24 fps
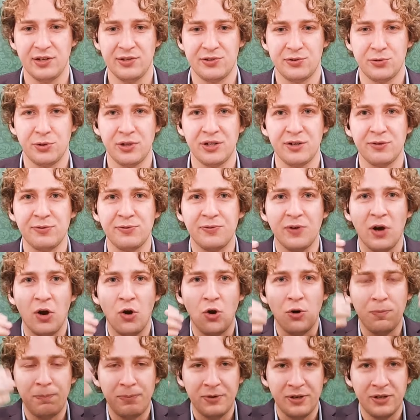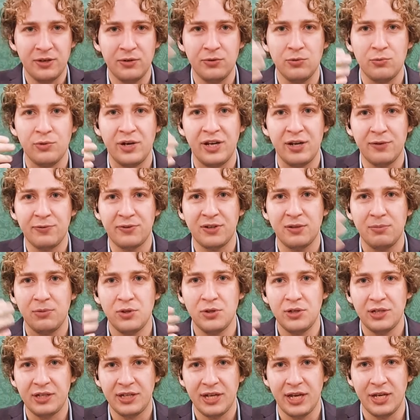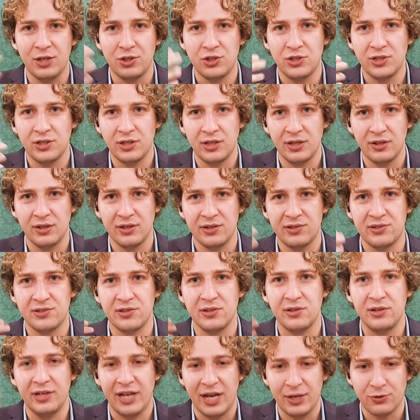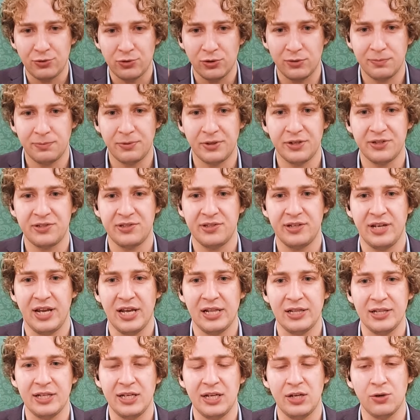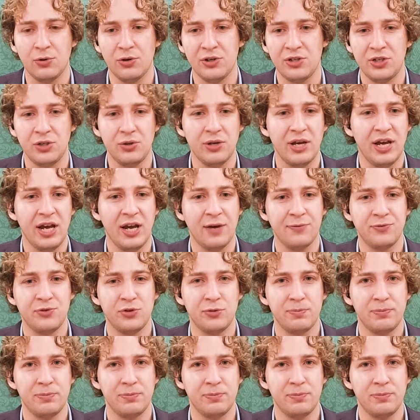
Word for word: sort of open way of communication and this uh, natural personality or do you have to